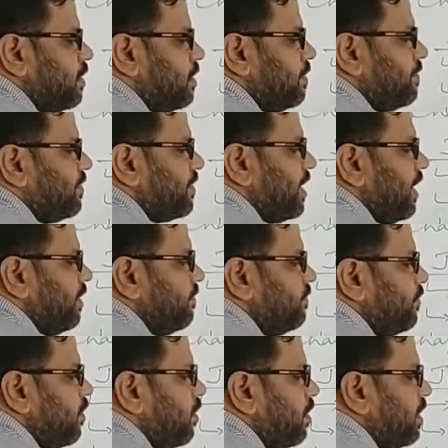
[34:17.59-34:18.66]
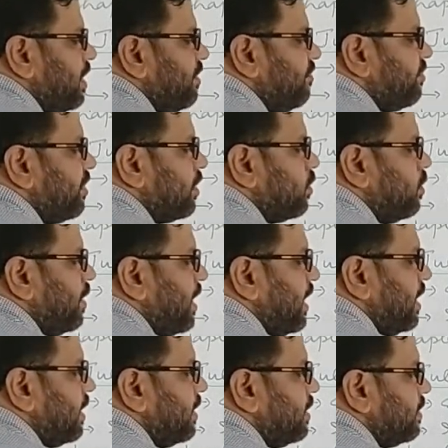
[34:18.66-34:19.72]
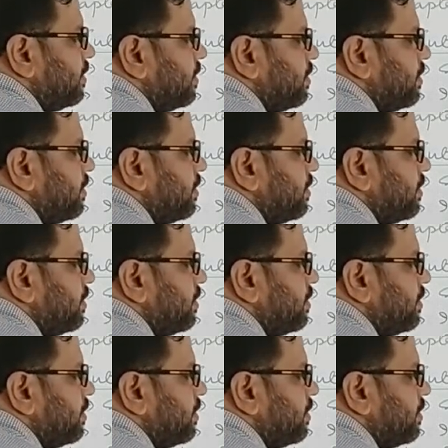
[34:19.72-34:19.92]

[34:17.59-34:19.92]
of rainfall is required.